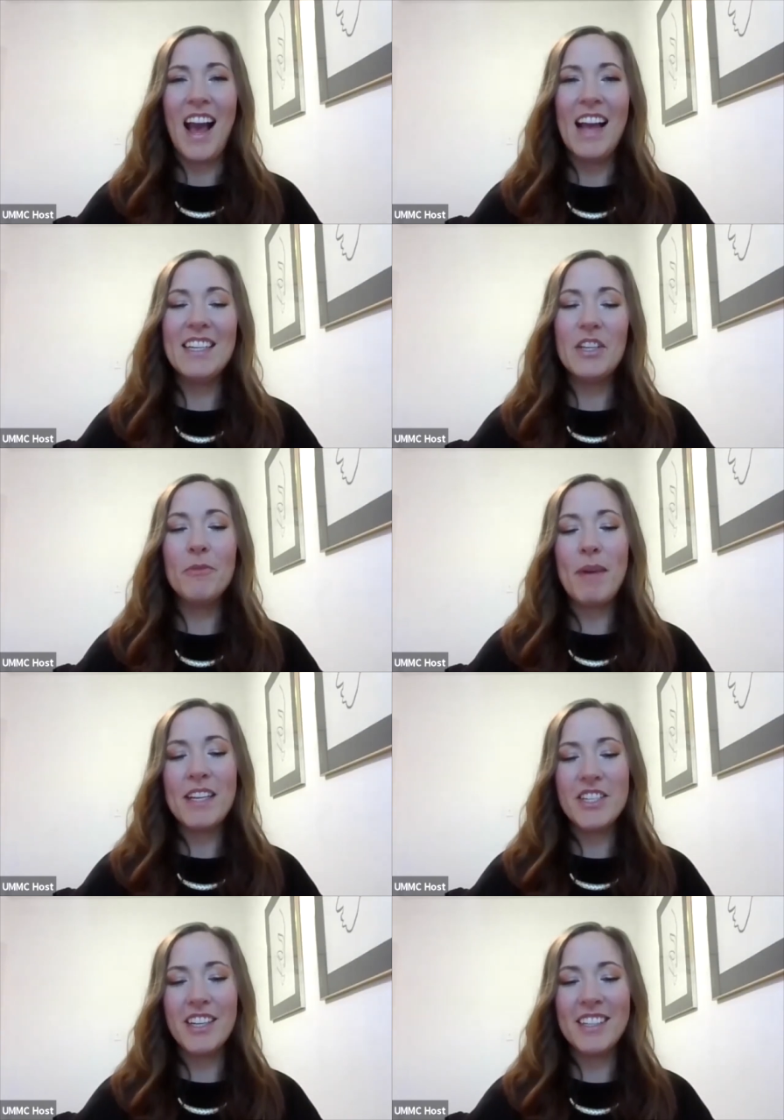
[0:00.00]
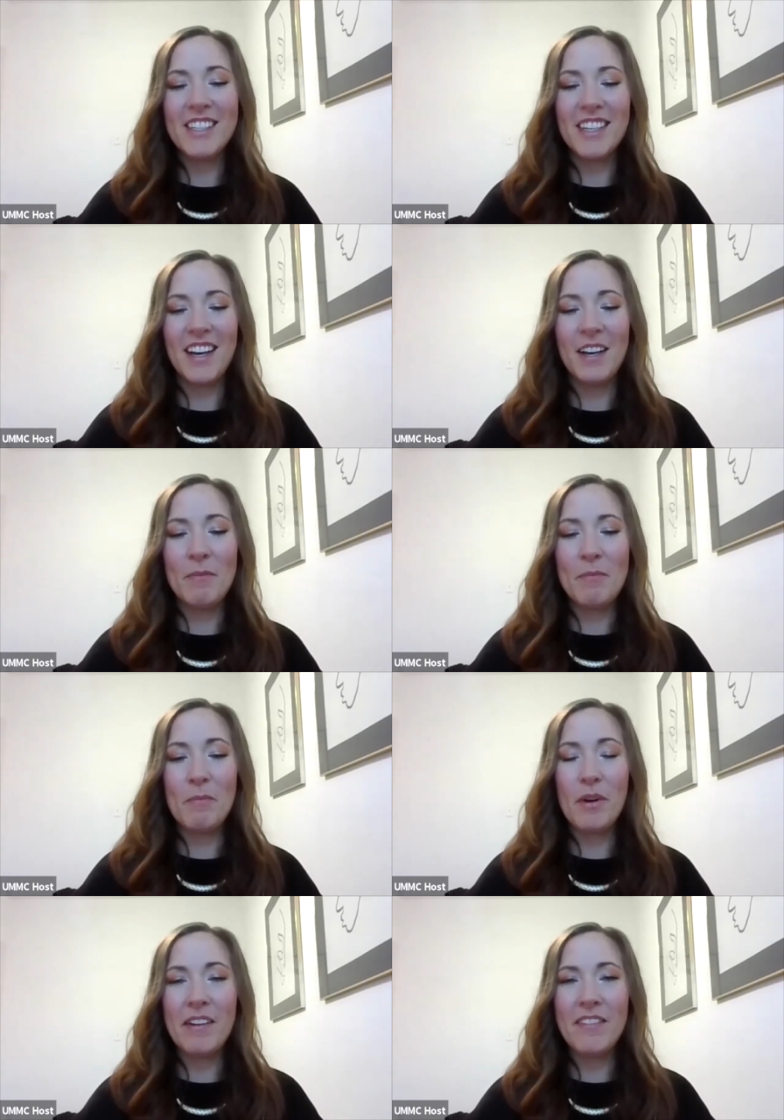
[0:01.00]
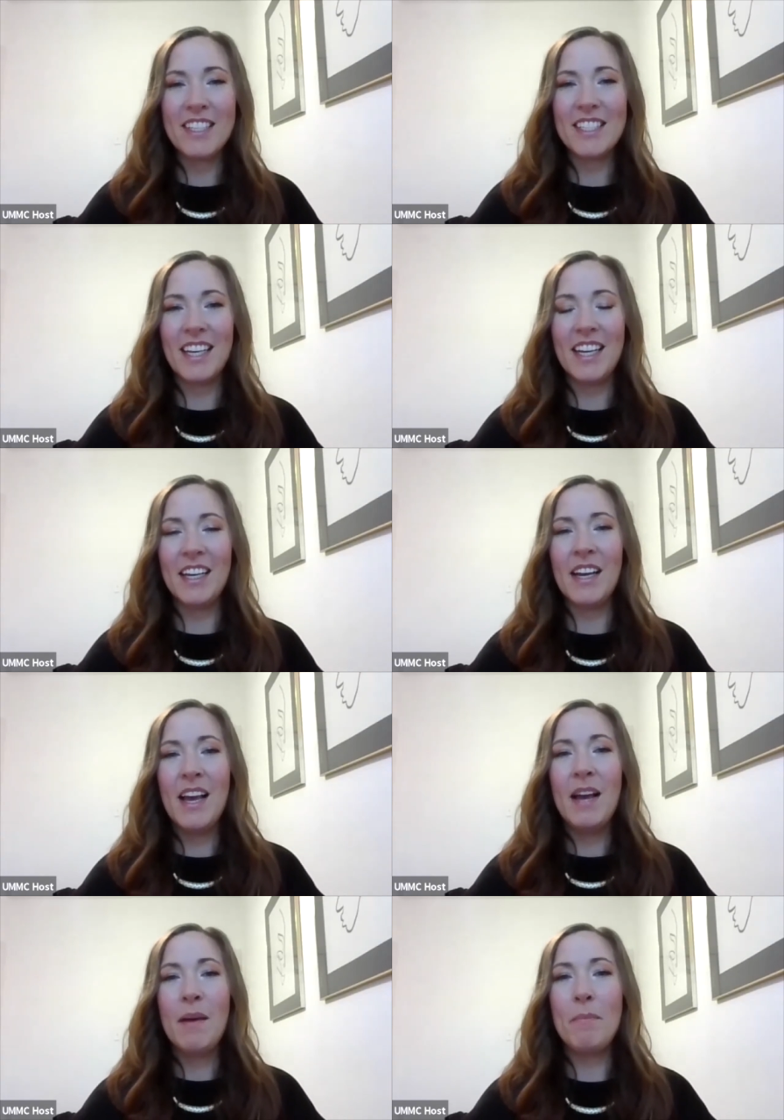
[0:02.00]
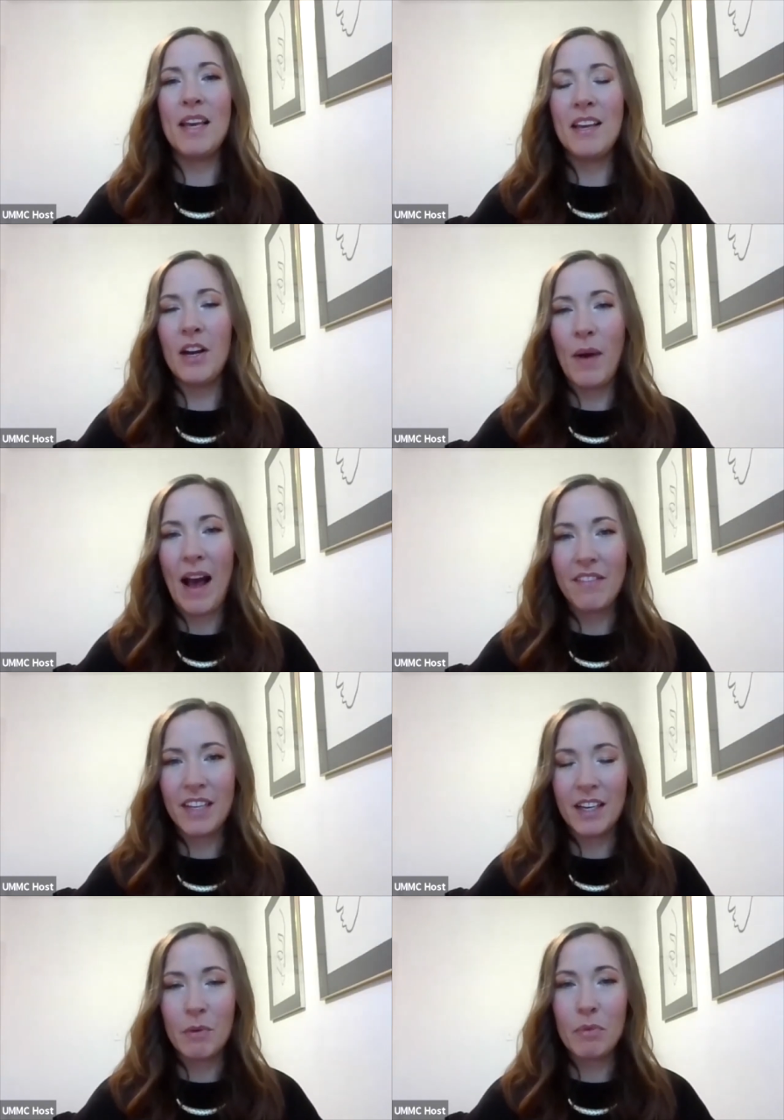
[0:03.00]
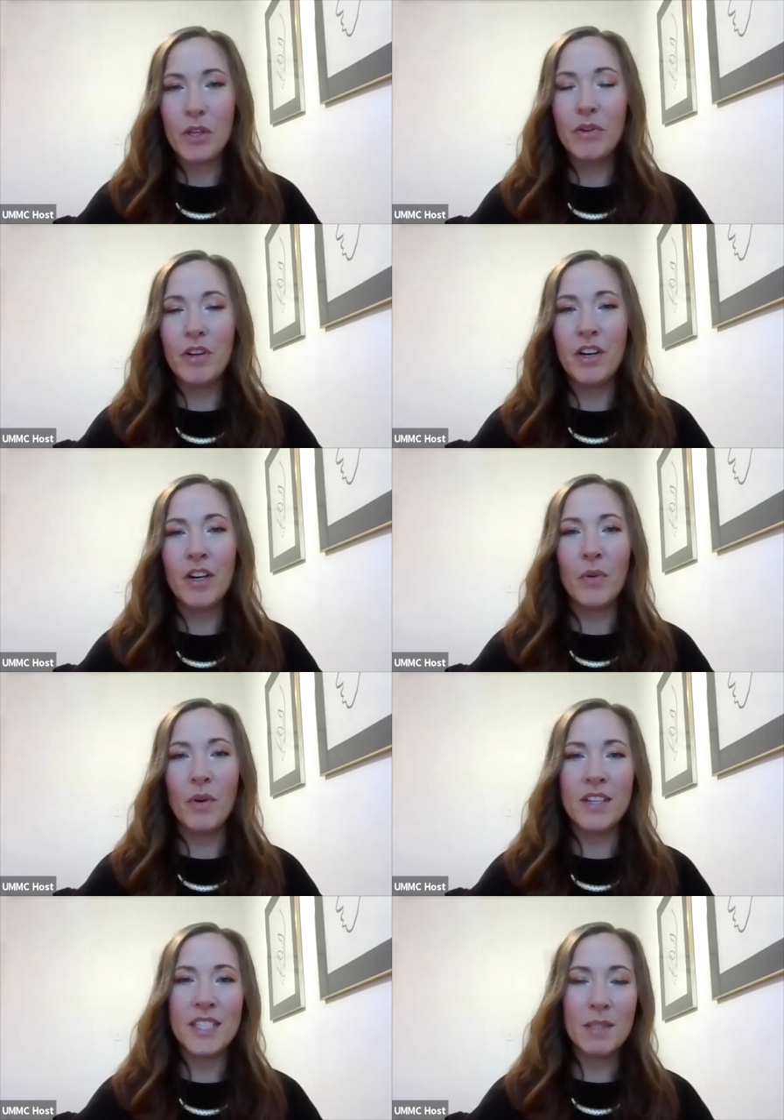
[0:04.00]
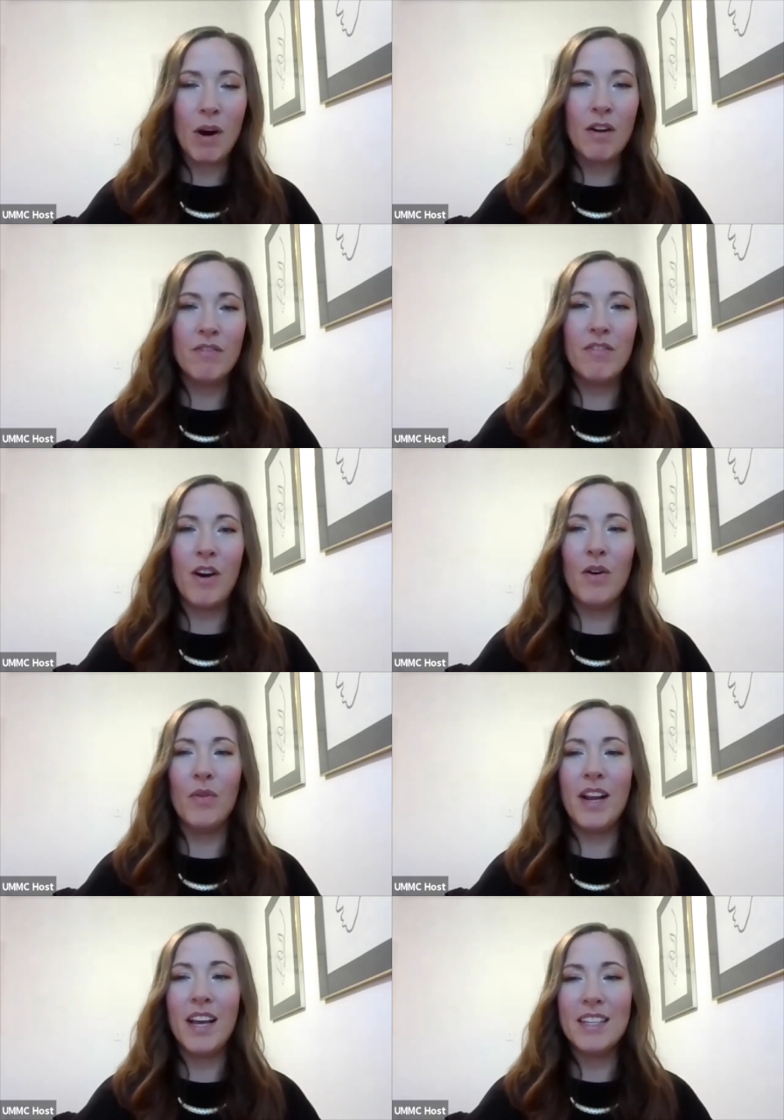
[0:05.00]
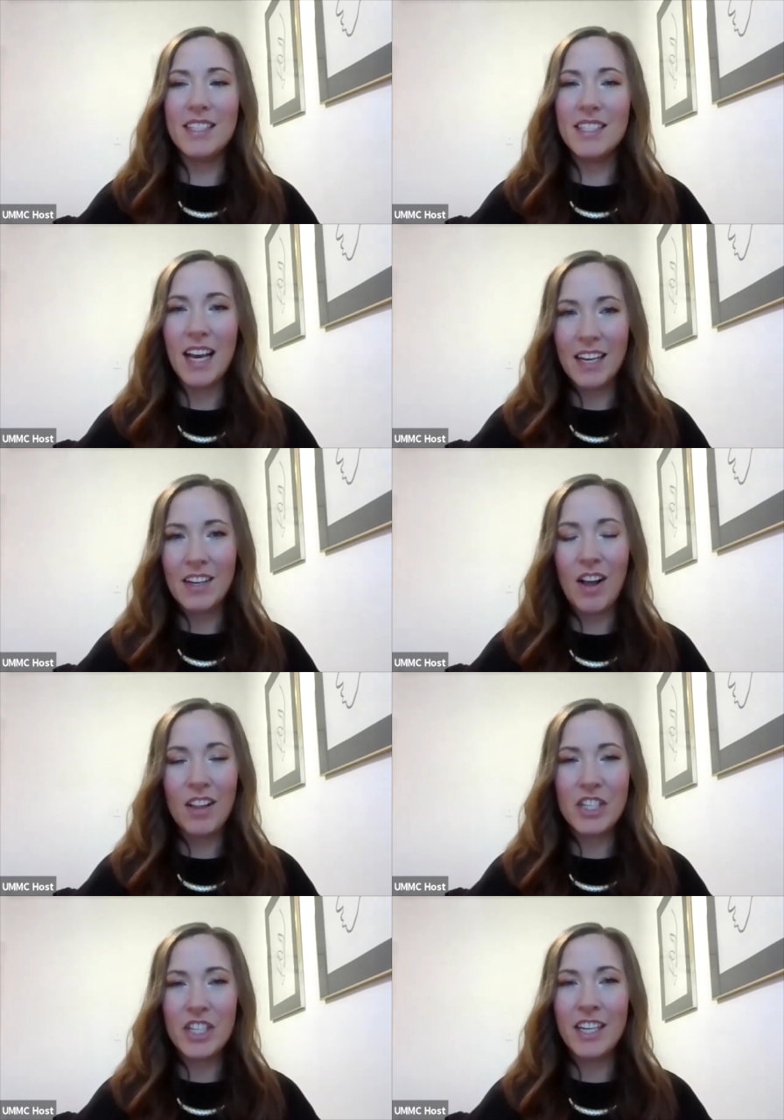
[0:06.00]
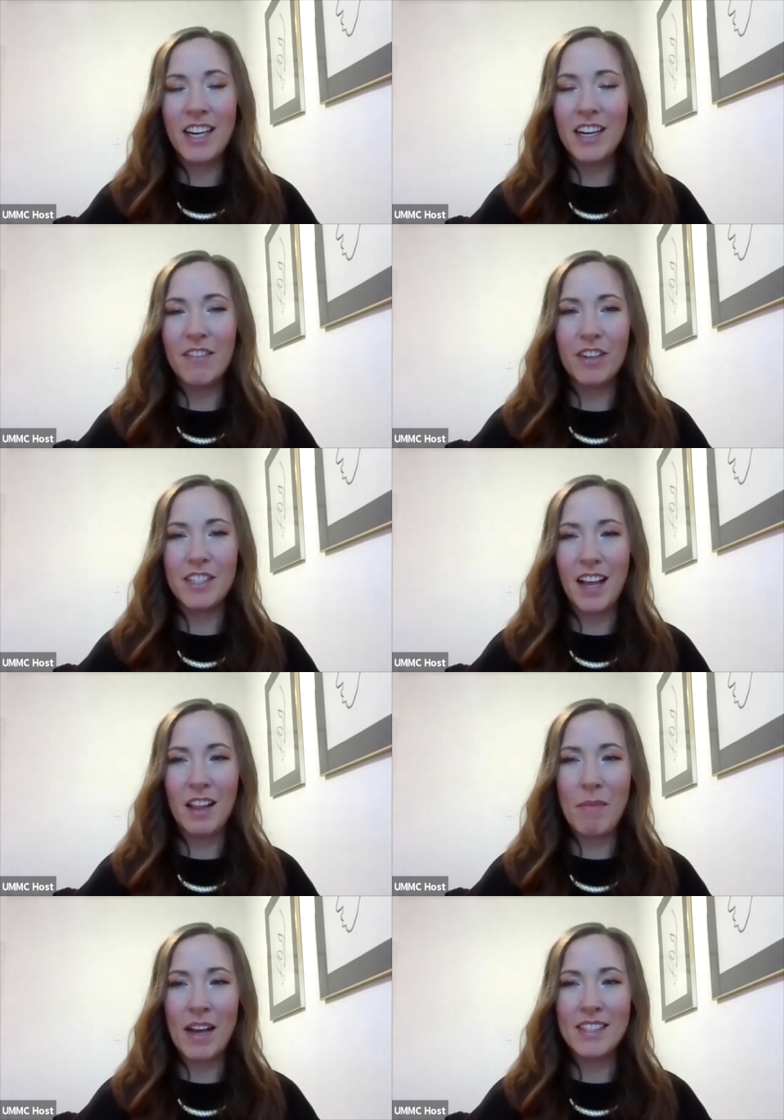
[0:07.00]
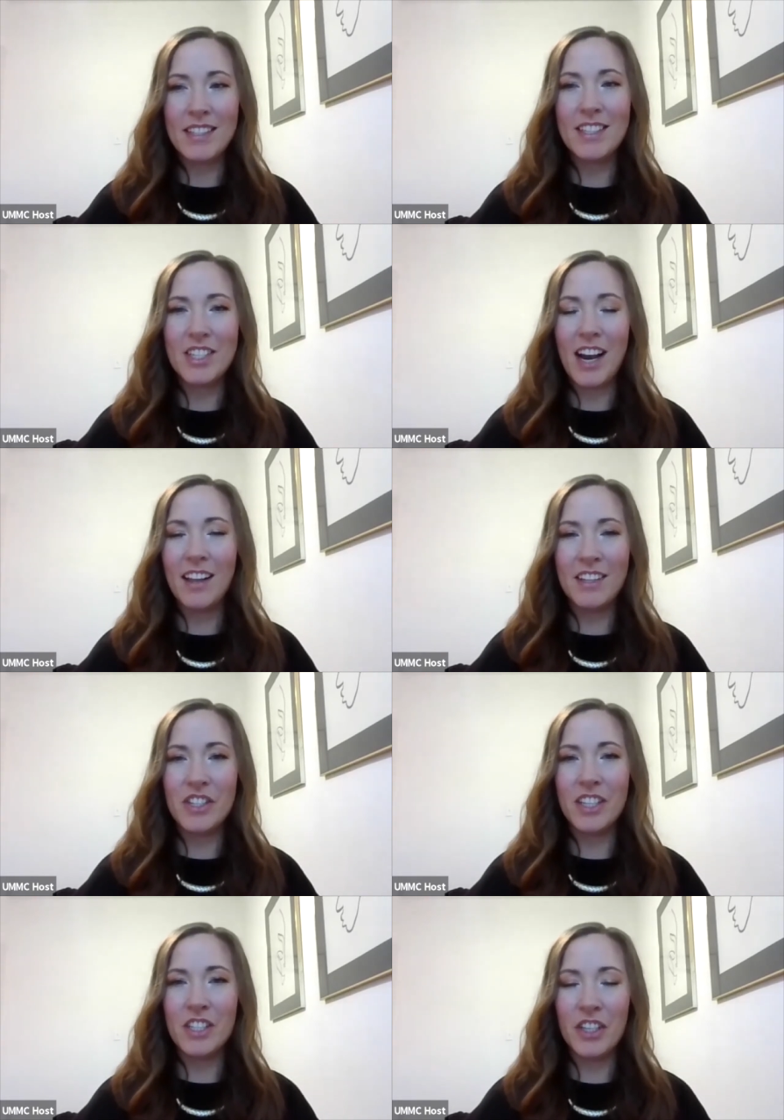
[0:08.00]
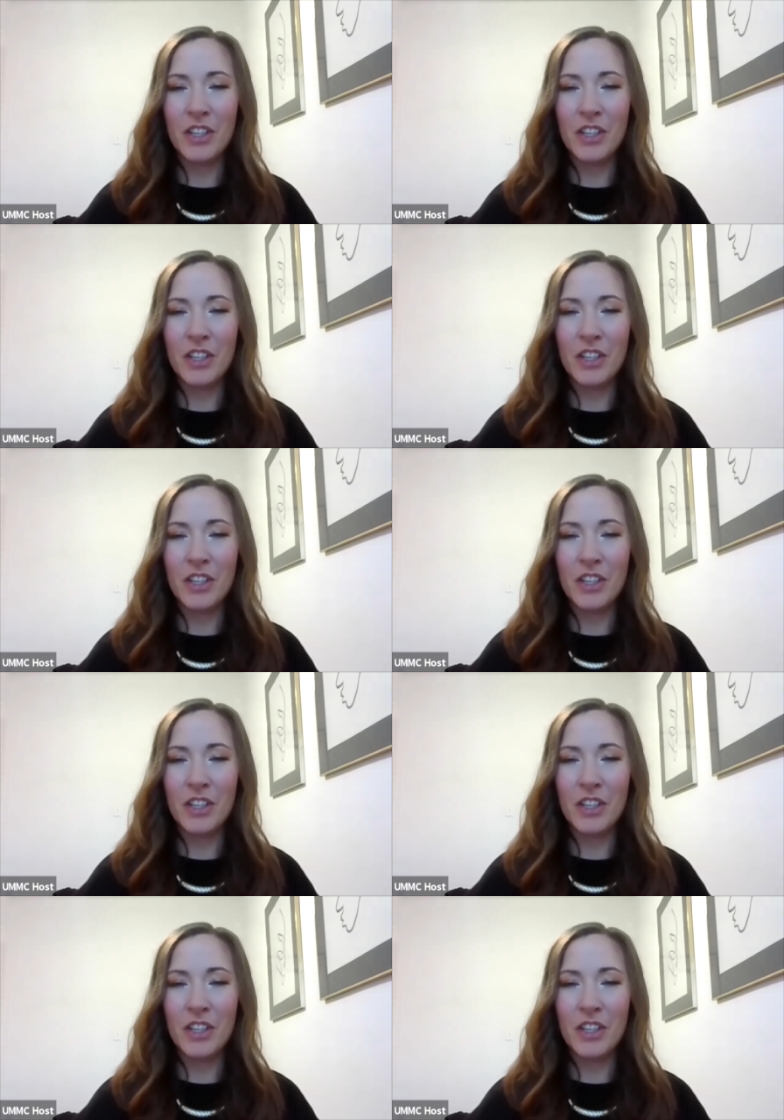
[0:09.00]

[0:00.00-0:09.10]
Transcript: And you mentioned um, previously, be, you know, having a computer or a smartphone. Is the technology needed for telemedicine challenging to